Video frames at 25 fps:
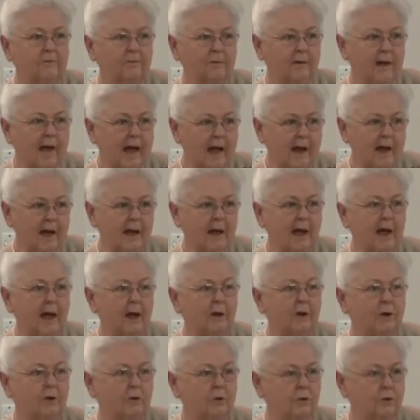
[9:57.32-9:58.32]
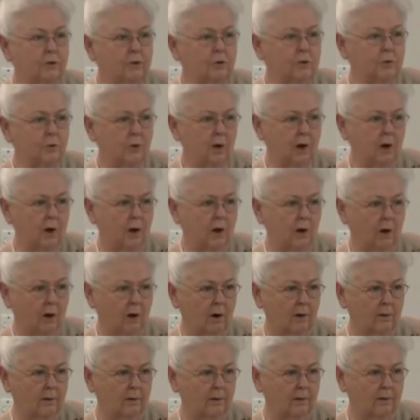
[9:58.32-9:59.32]
Find out who you
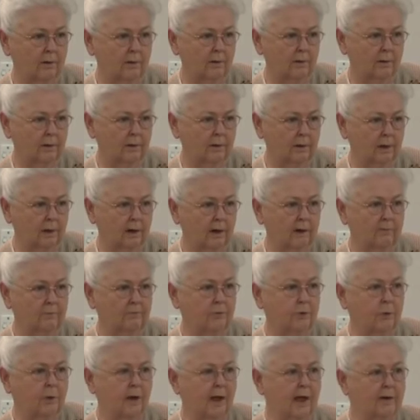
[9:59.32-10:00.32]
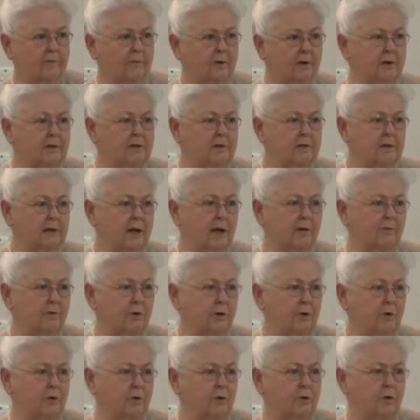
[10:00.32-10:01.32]
are. And if you haven't
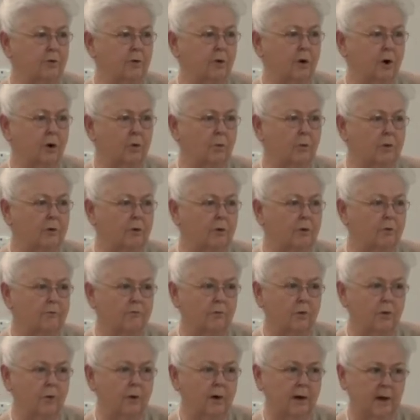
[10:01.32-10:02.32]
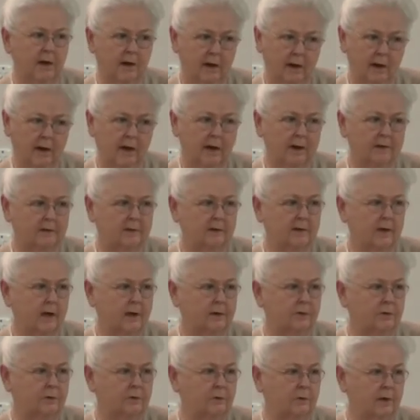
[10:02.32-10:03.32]
discovered who you are when you're 40, it's
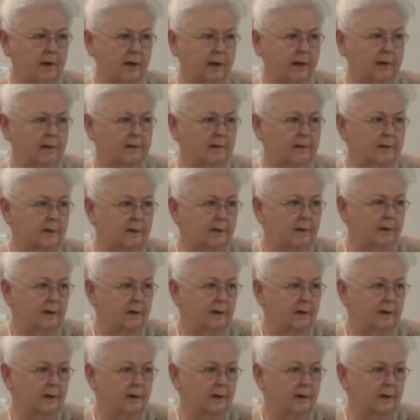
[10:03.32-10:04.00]
not too late.